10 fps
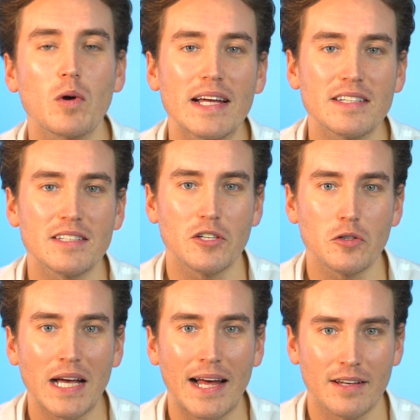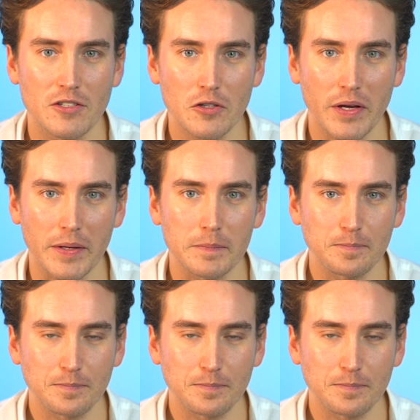ways that you can do it.